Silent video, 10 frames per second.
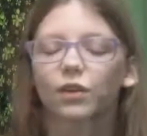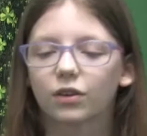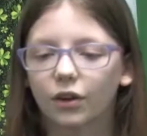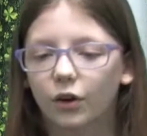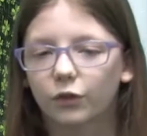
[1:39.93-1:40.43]

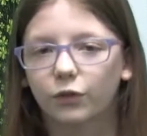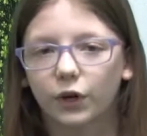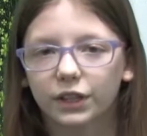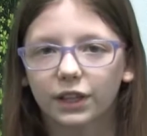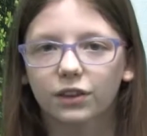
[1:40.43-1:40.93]
So
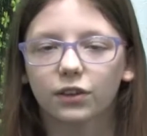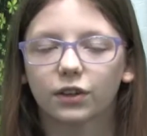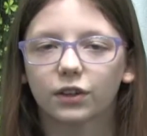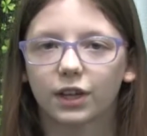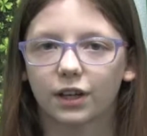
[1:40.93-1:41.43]
for
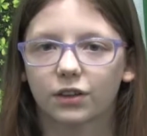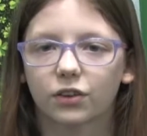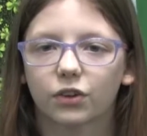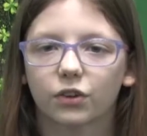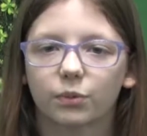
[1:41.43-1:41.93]
Dancenter
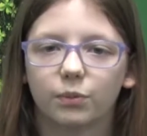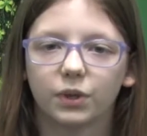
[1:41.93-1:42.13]
dancers,